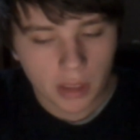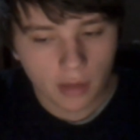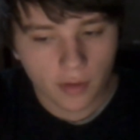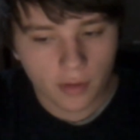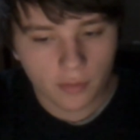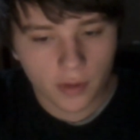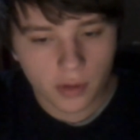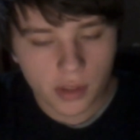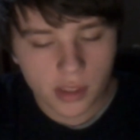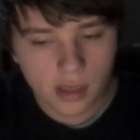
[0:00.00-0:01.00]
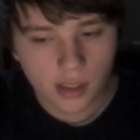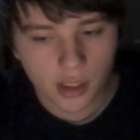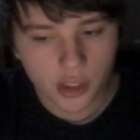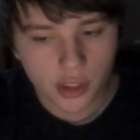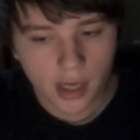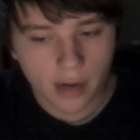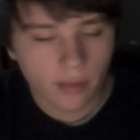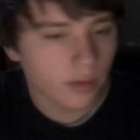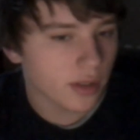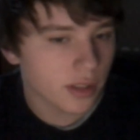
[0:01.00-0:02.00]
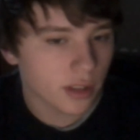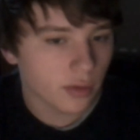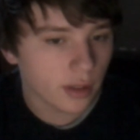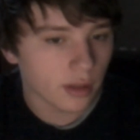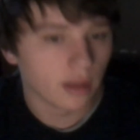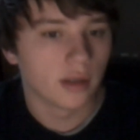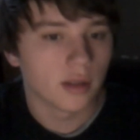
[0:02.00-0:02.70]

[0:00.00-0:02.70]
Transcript: if I feel it sounds like shit, I won't listen to it.